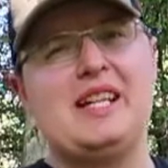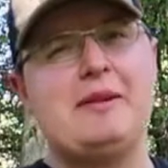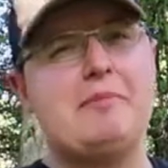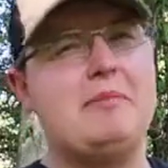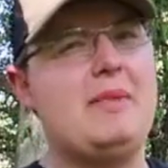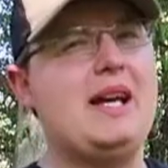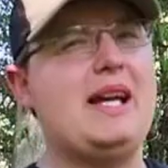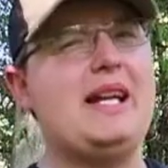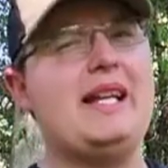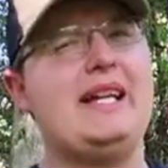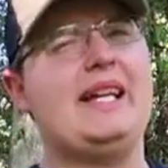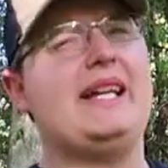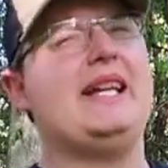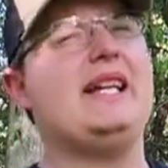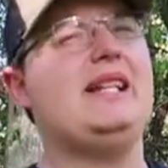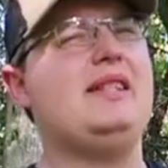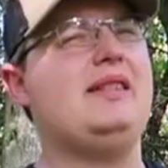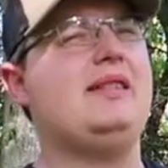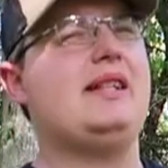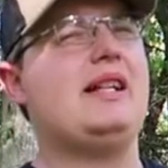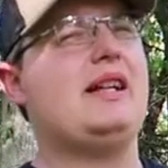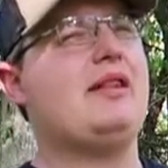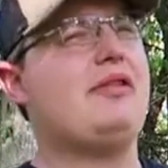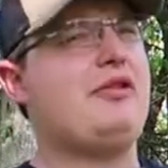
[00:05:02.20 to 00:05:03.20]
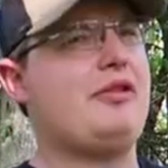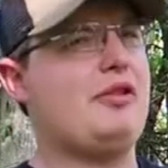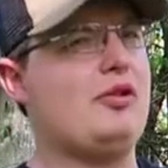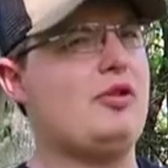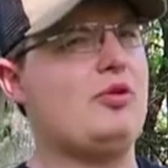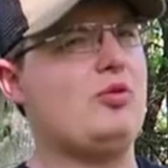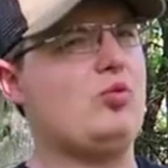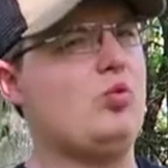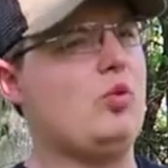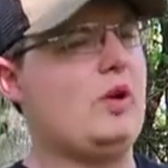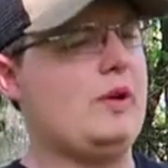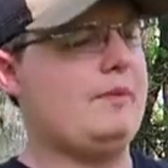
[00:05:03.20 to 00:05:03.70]
It made it into that
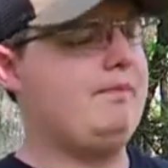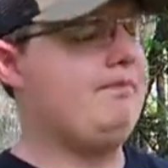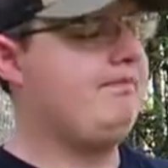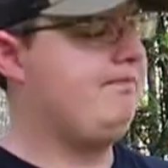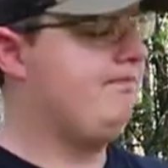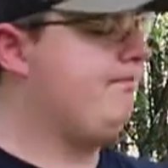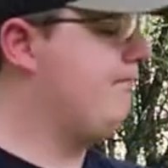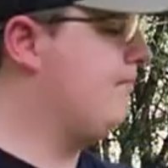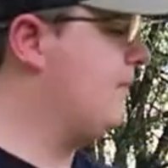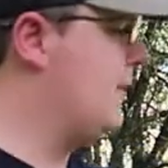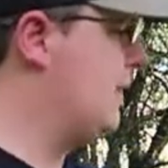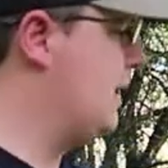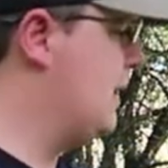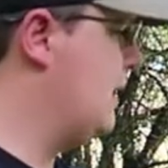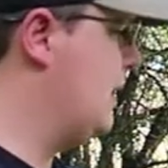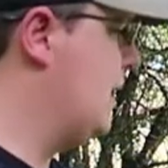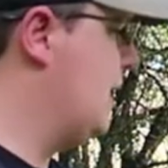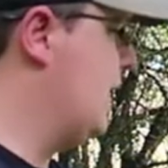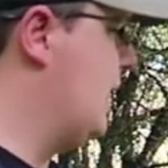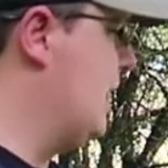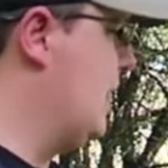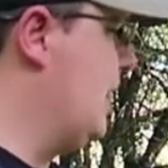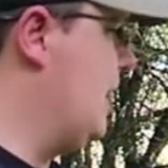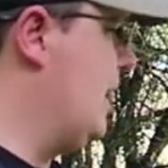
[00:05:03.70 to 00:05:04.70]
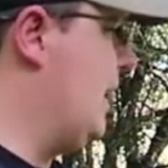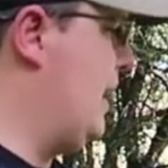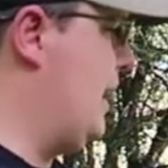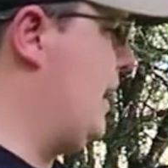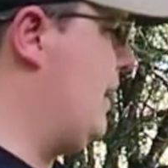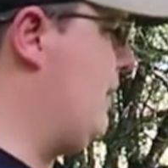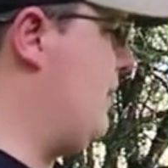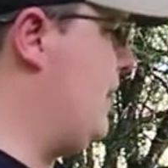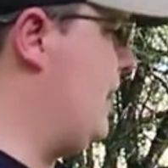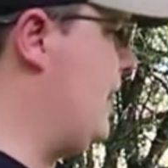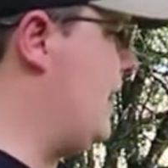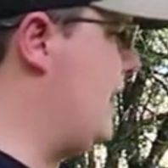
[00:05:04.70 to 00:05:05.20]
third one,
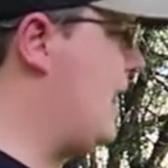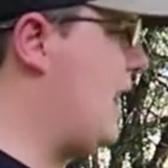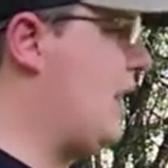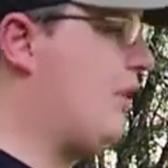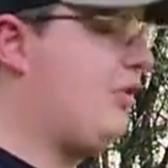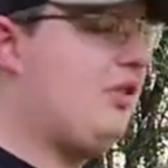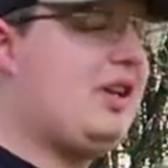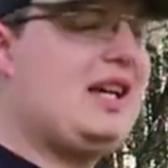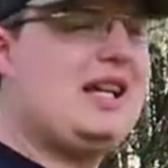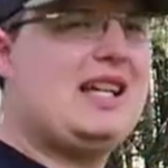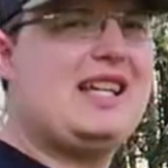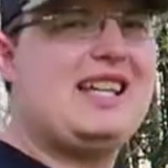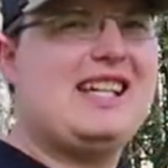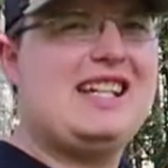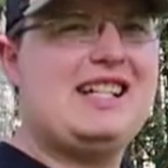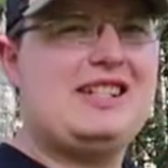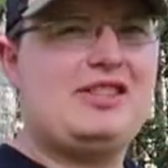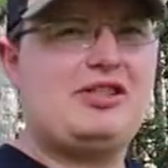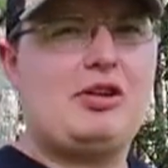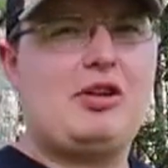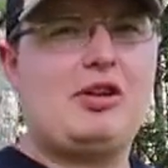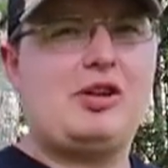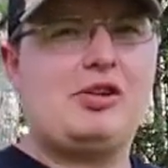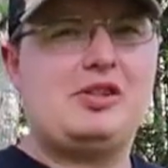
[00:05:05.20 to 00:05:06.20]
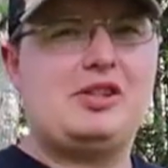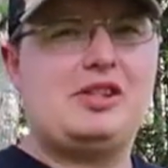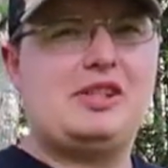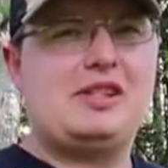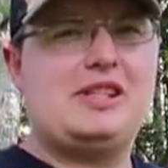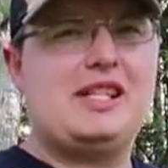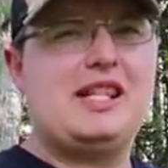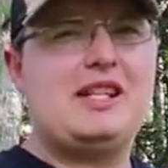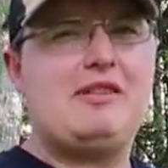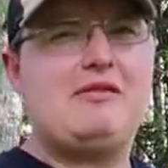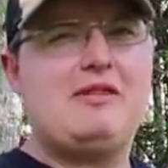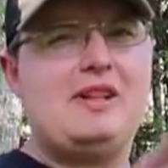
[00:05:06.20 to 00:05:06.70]
and then I think it started to
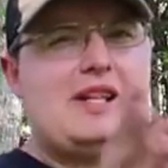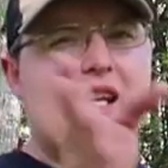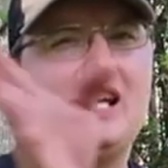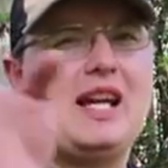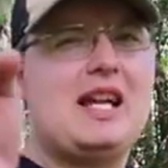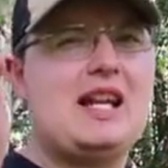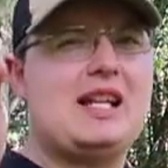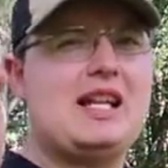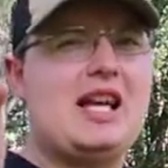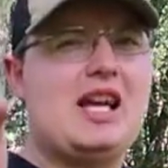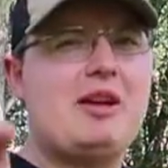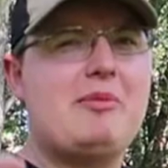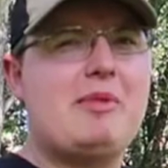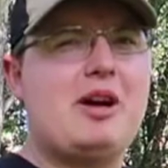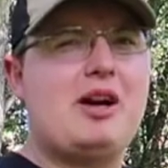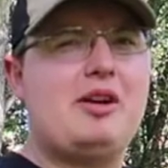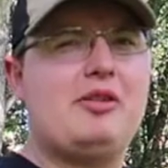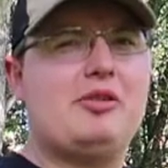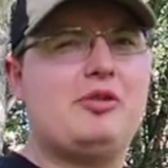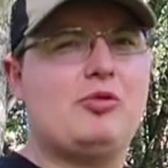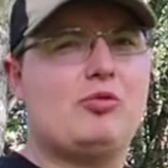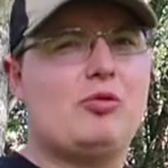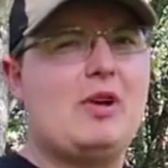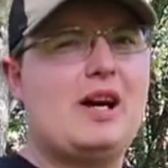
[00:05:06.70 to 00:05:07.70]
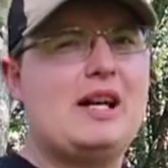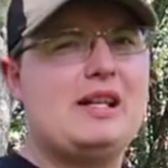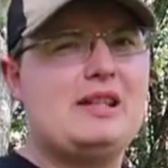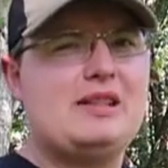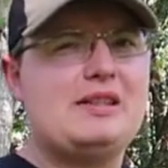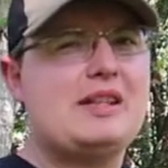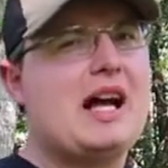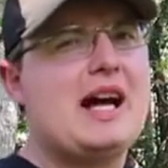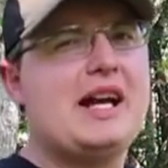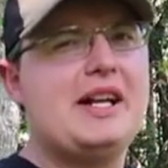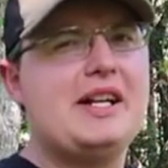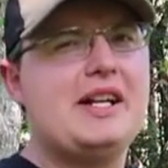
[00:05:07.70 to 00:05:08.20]
deviate and came out the right
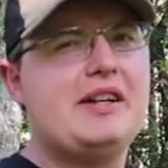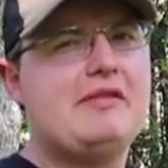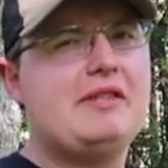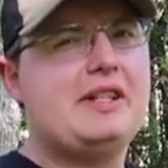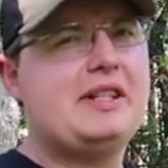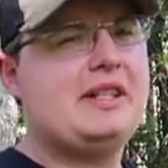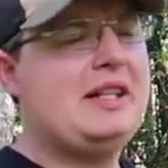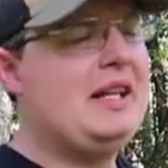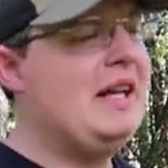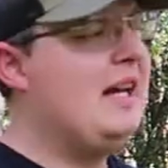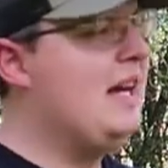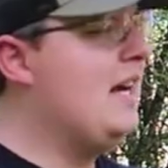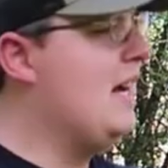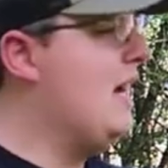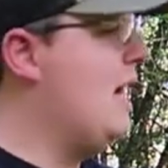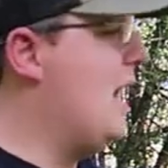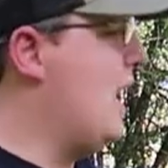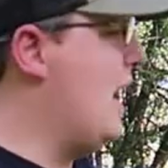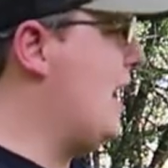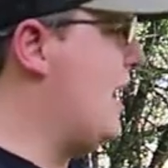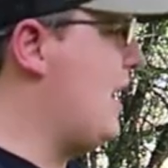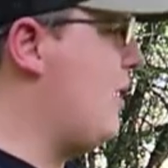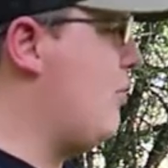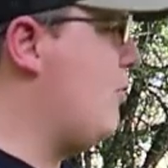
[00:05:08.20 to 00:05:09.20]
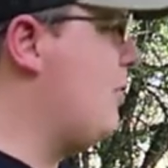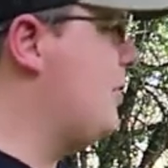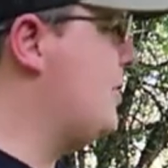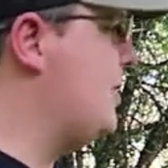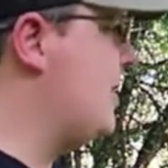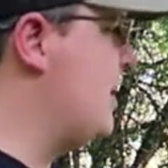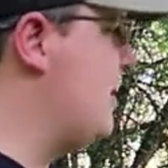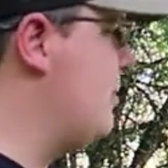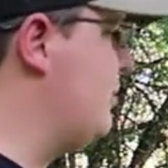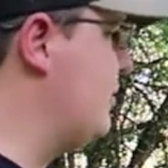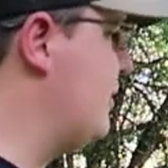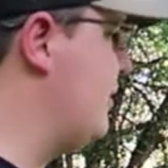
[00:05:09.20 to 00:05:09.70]
side of it, and I
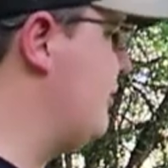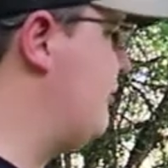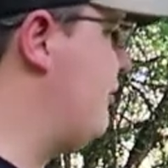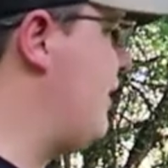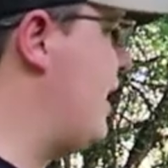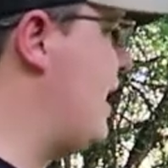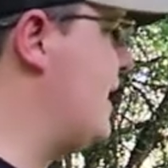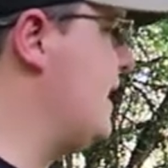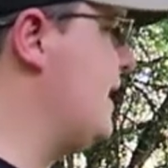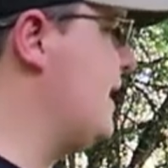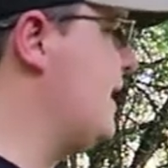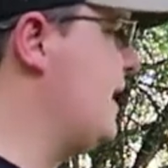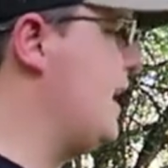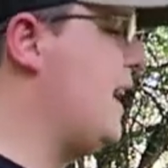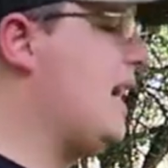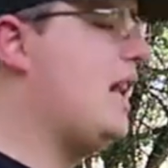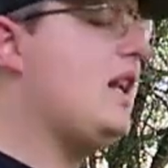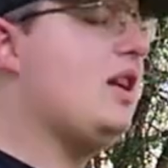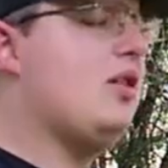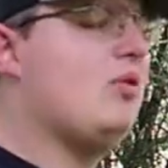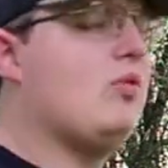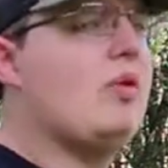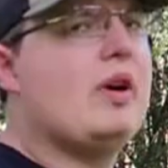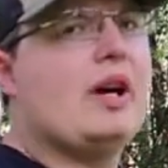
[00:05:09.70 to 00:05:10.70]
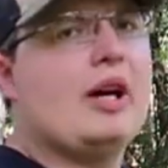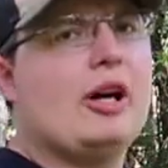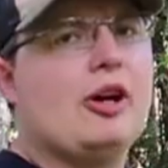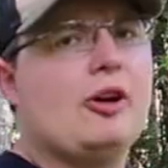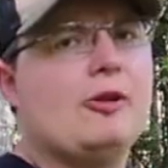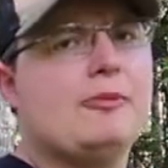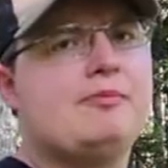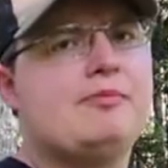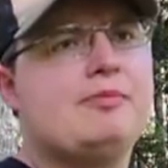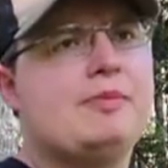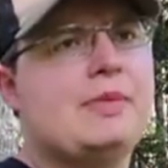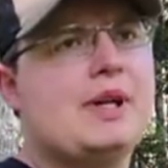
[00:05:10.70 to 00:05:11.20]
wasn't able to find it anywhere.
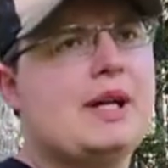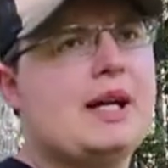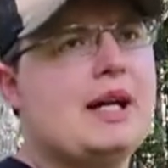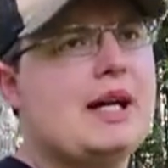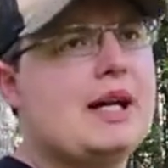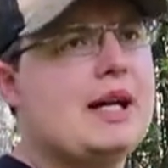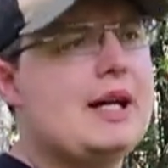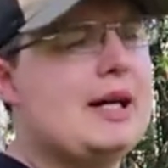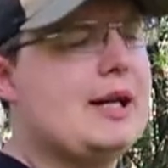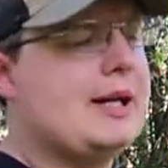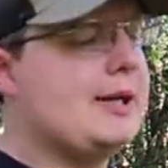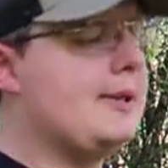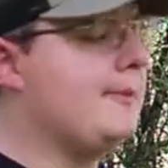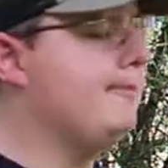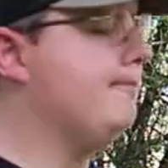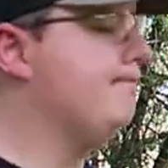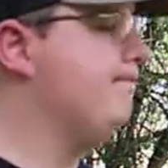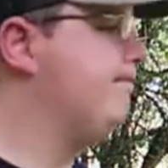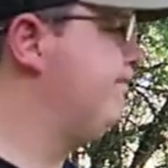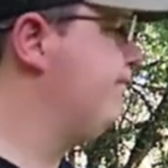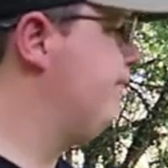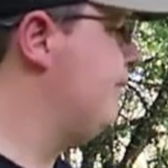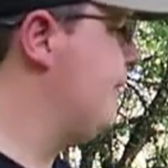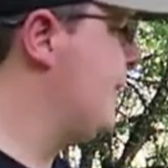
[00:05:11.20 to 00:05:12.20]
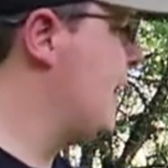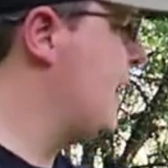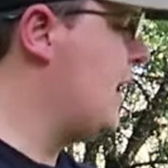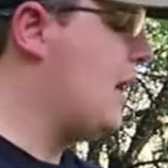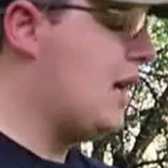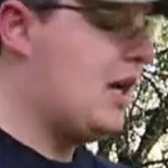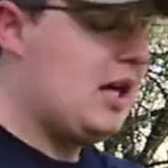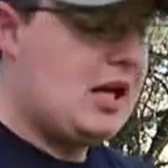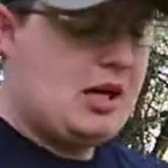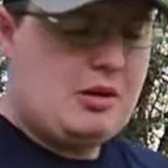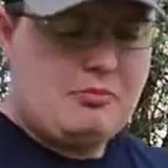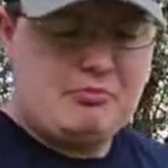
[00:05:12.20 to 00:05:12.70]

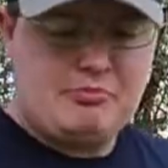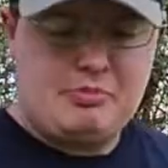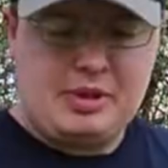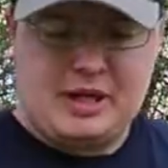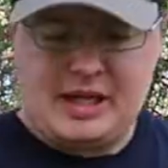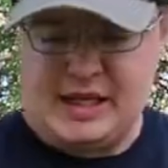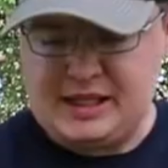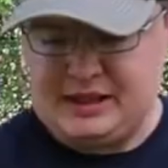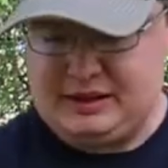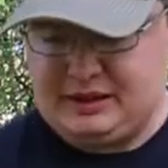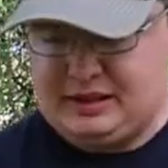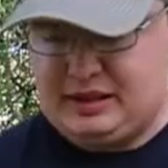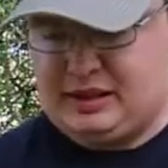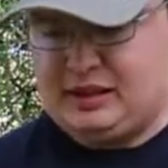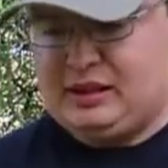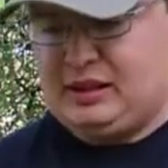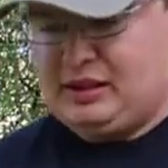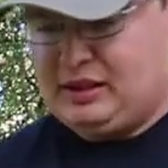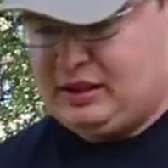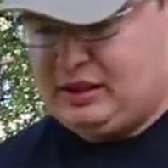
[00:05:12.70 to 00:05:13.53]
But